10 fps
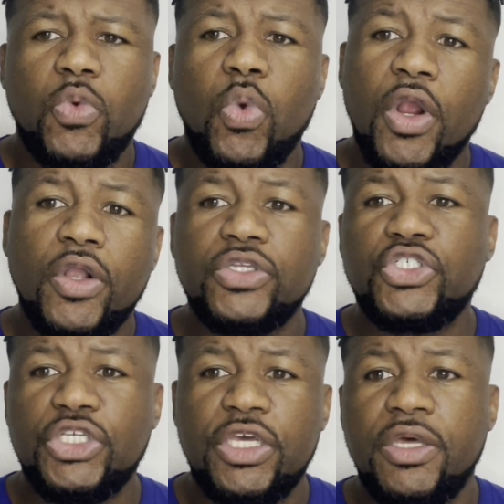work,
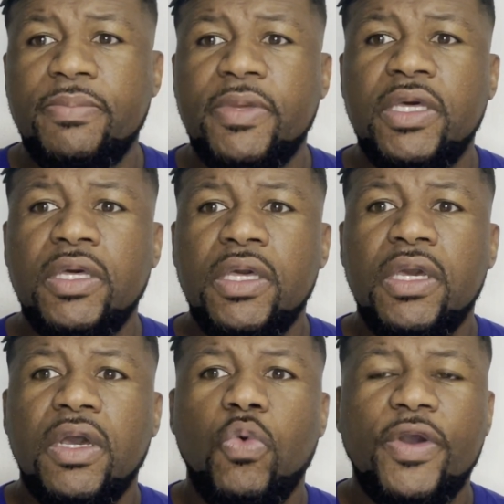gym,
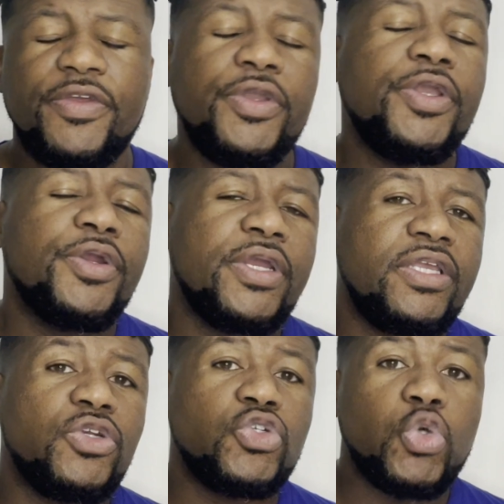whether you're
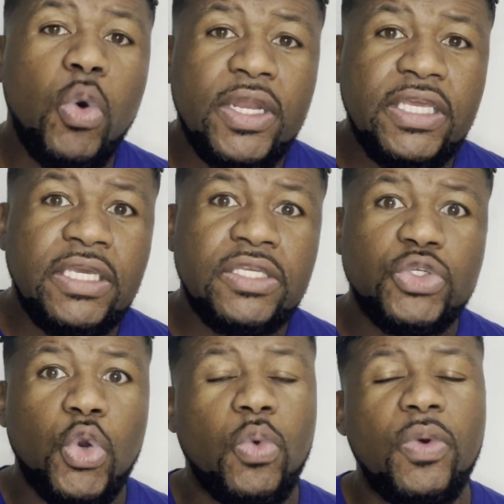in your
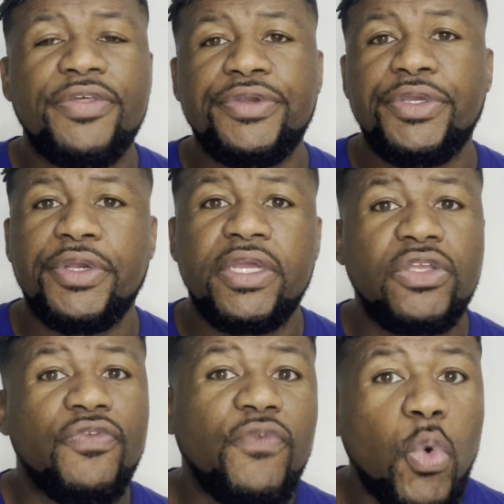20s or whether you're
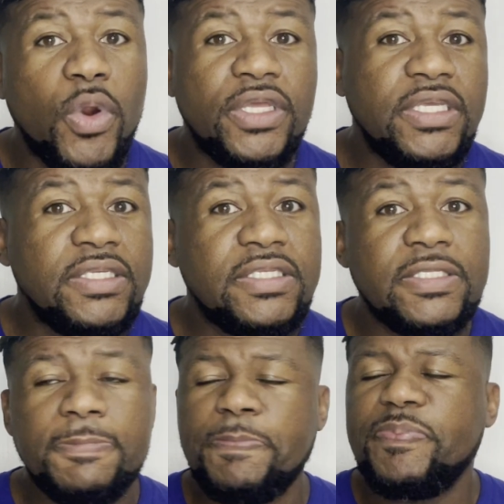in your 40s.